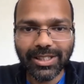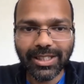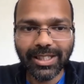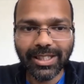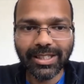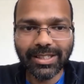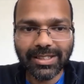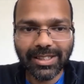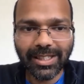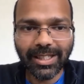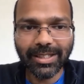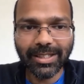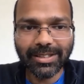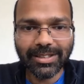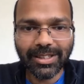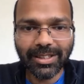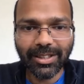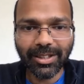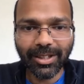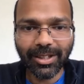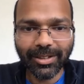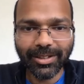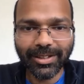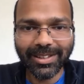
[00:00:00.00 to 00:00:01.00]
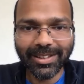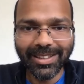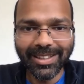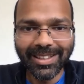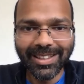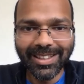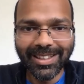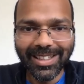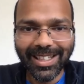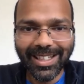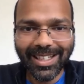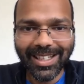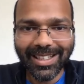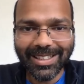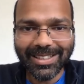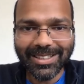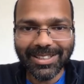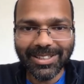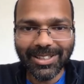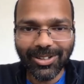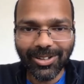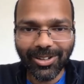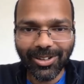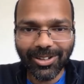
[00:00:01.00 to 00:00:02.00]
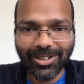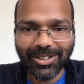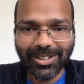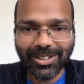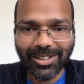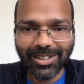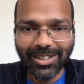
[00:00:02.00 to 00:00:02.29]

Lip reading: in science and art, and it's not